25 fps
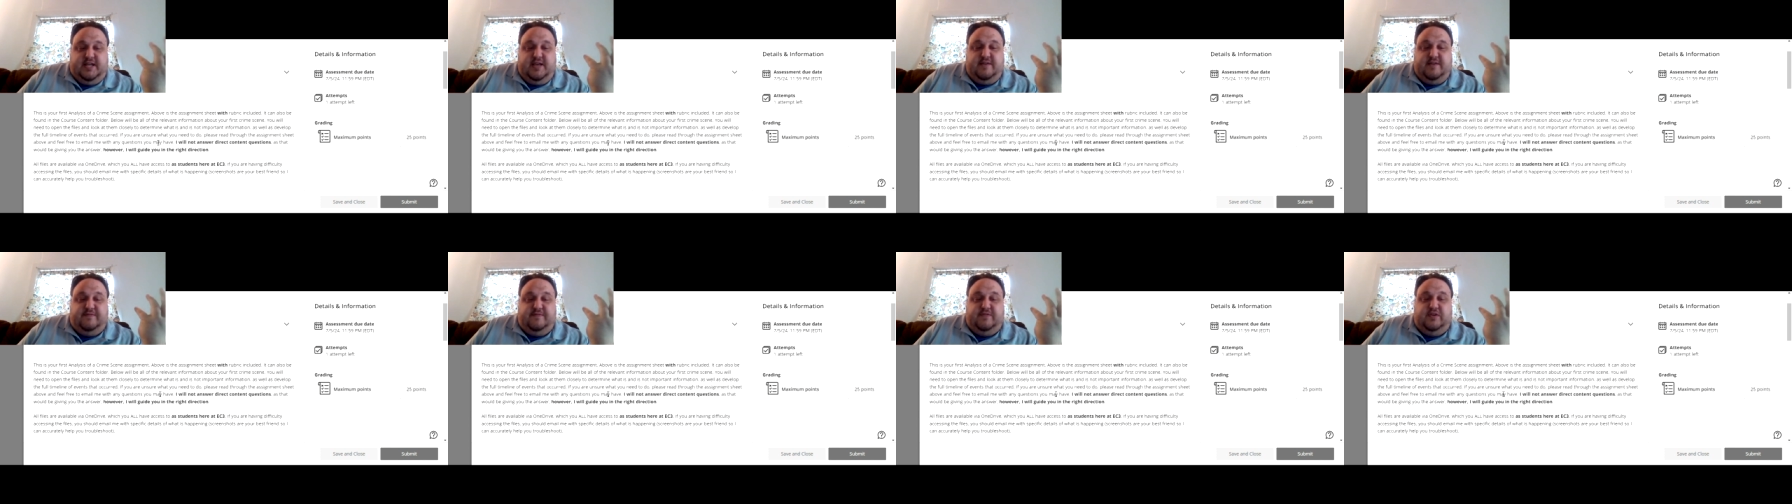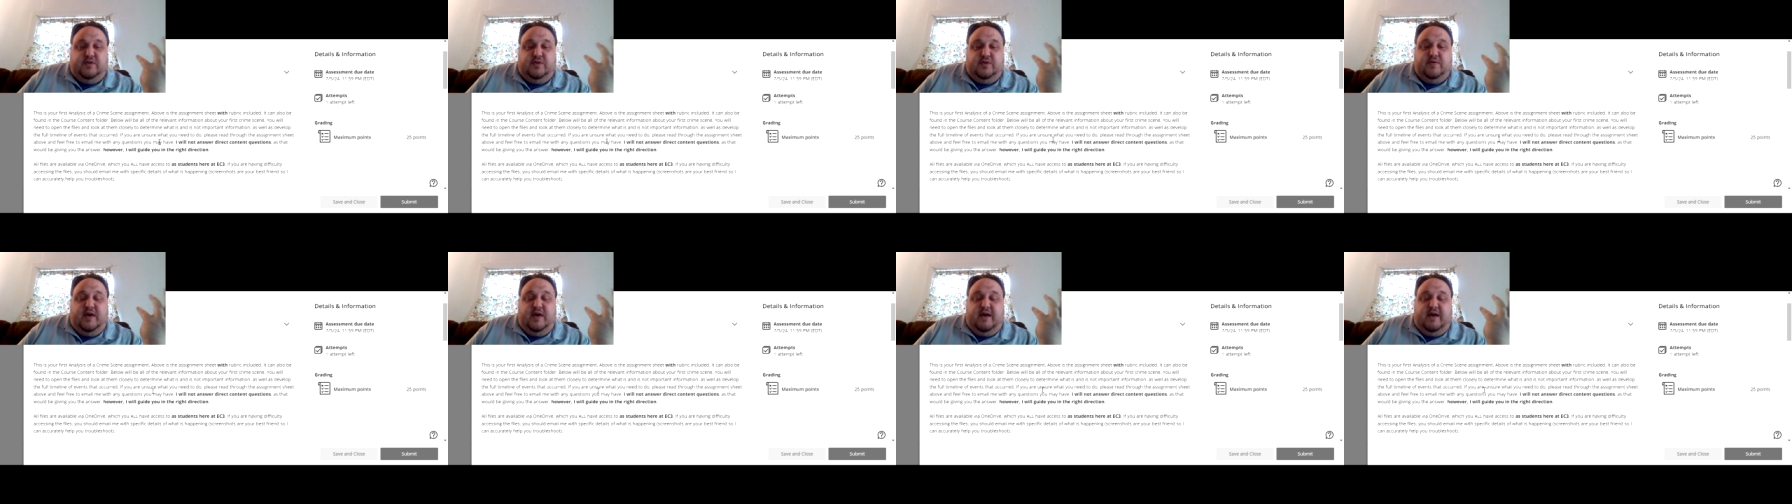if
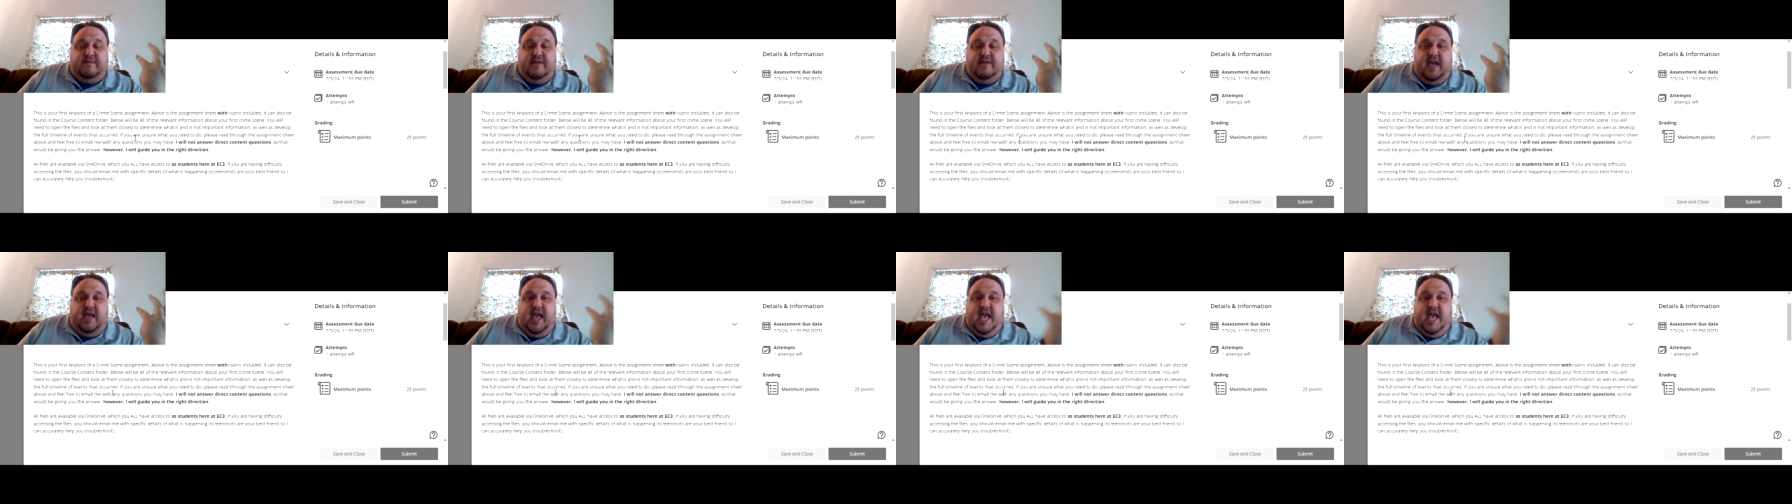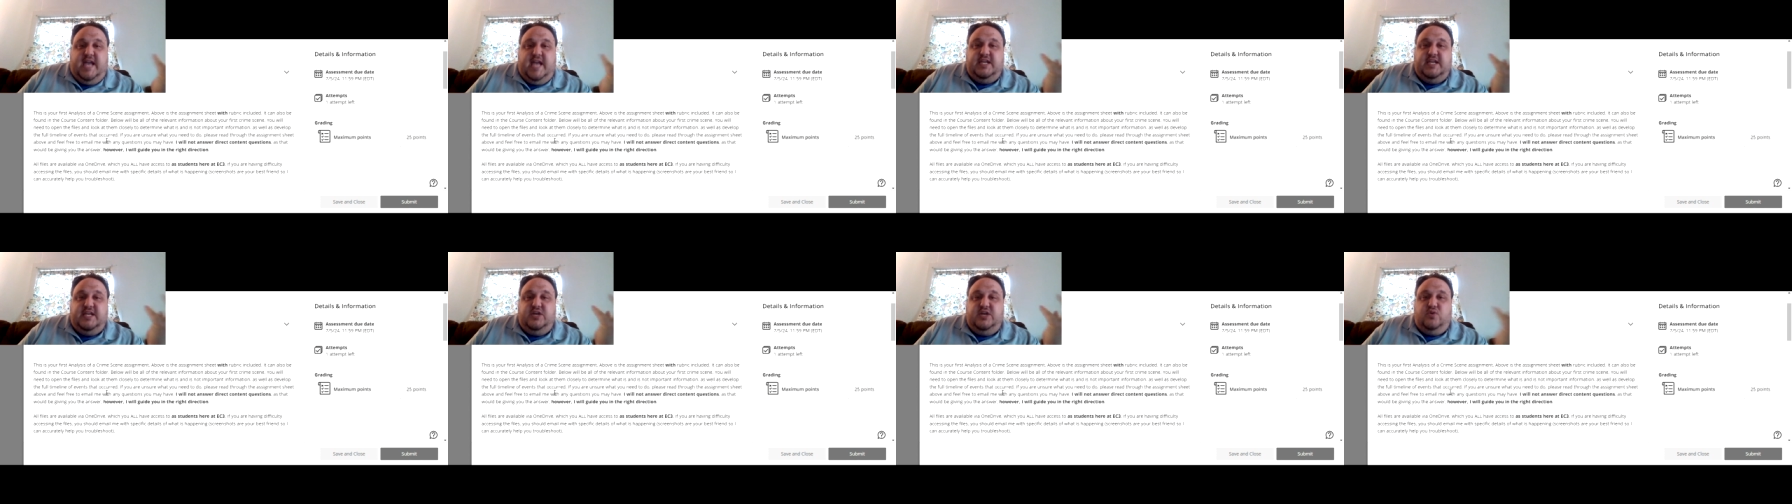you have
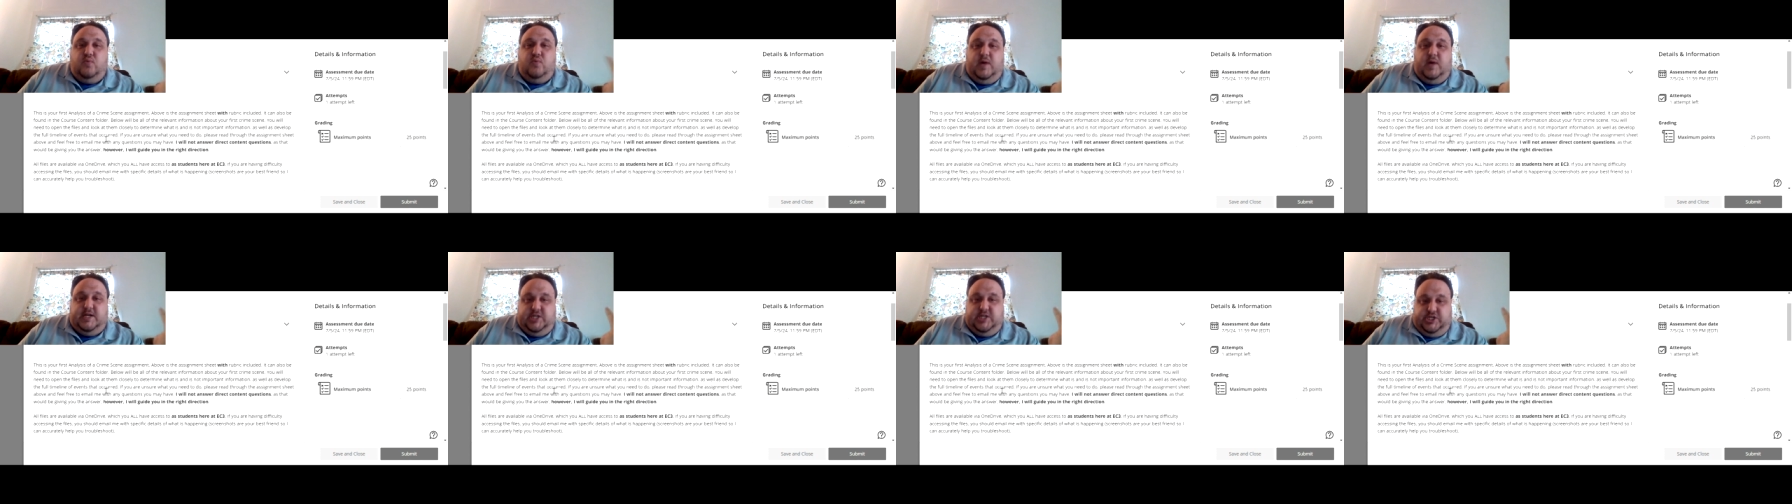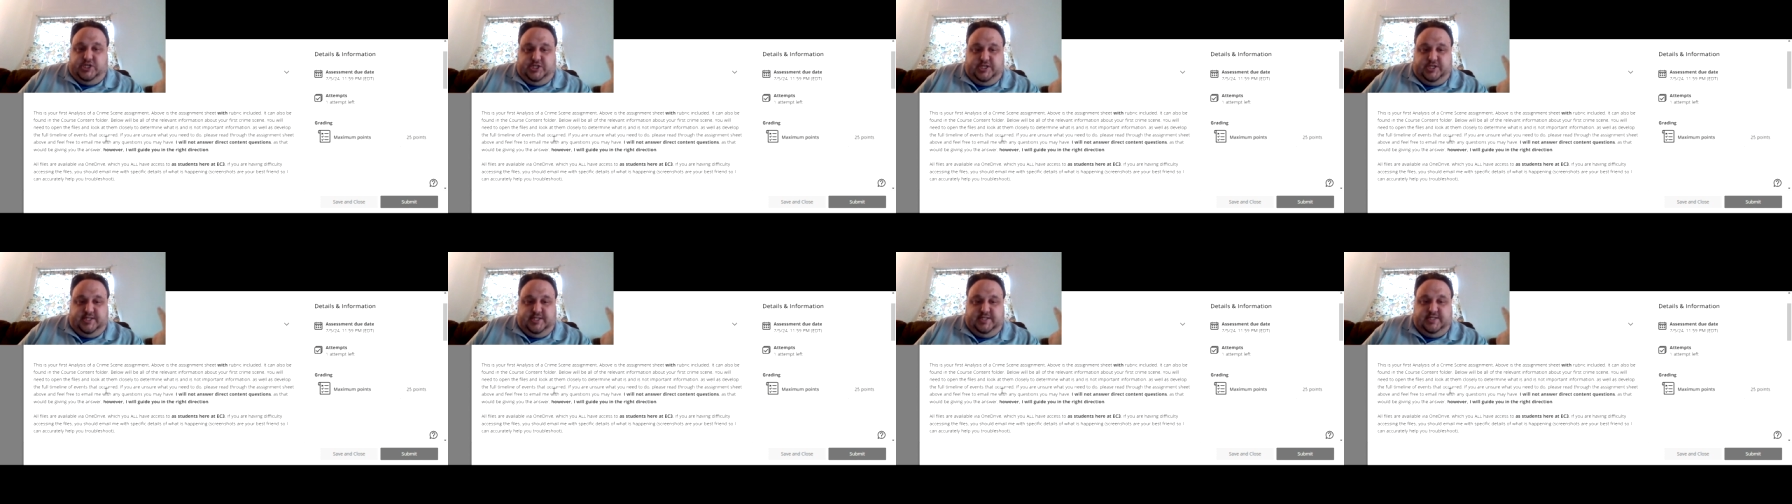any
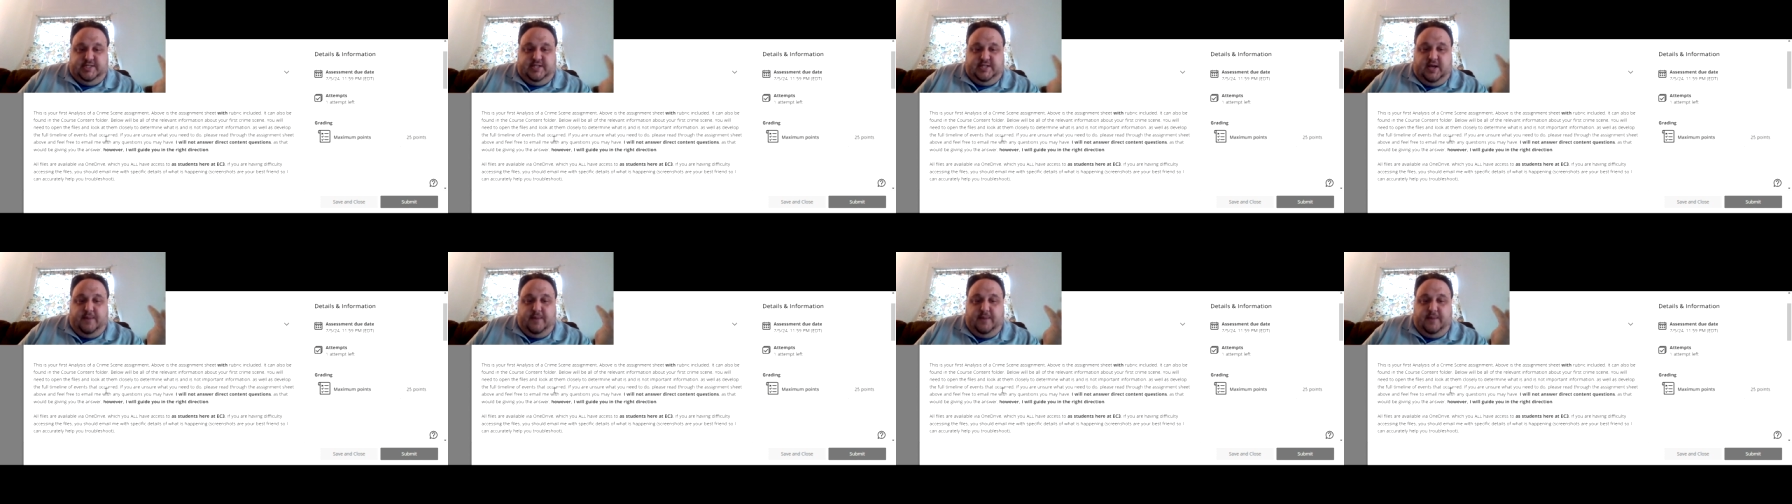questions